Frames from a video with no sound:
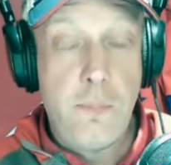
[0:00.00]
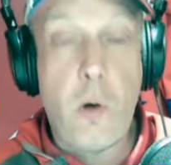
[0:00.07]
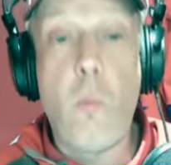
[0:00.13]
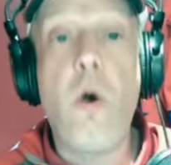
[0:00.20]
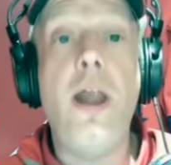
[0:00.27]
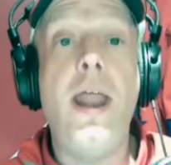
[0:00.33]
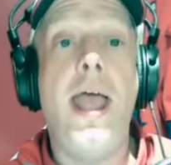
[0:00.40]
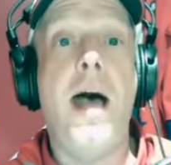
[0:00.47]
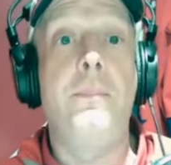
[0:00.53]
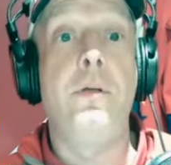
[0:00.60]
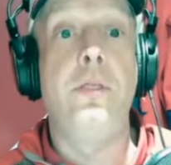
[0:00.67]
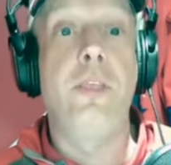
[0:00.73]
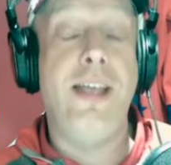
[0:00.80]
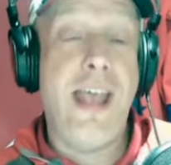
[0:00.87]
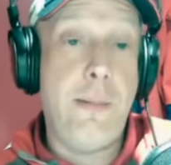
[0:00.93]
But what
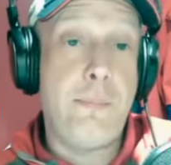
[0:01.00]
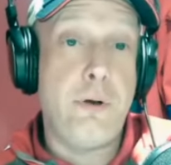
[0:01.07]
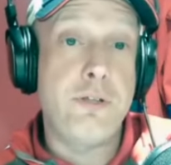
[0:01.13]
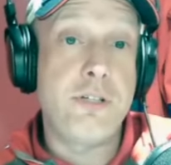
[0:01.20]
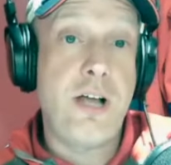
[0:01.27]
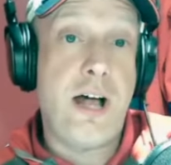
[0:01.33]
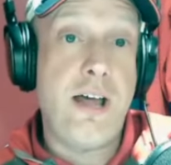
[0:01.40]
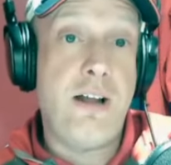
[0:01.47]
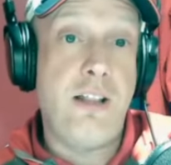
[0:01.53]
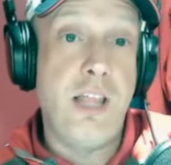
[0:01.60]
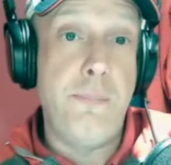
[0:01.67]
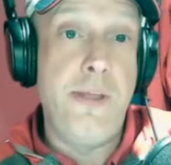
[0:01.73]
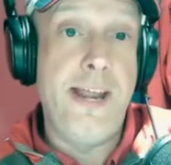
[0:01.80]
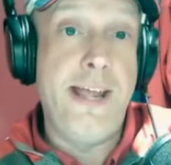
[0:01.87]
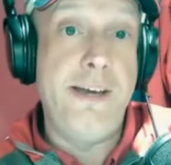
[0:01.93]
happened? The Capitals got
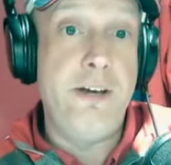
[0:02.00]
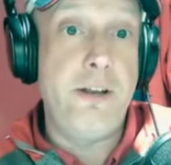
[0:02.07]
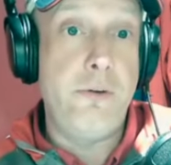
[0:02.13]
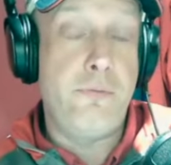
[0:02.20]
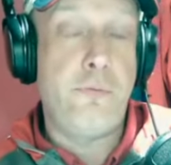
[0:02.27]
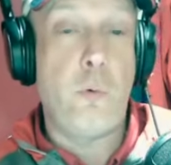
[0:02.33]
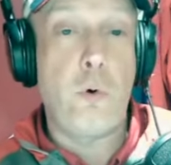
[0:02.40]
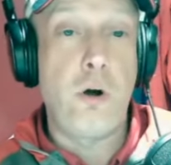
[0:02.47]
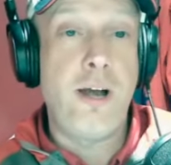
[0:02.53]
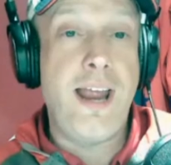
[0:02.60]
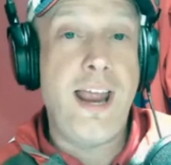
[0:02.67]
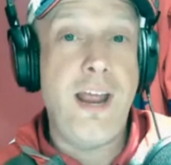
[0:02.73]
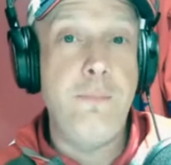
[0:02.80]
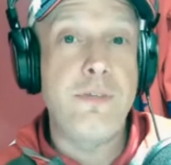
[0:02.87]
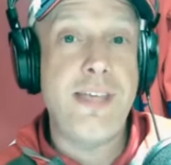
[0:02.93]
eliminated in four
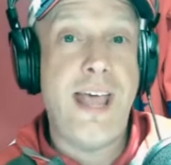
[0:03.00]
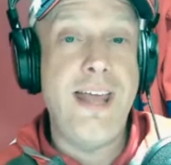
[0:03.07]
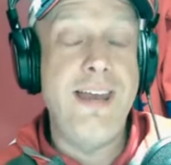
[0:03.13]
games,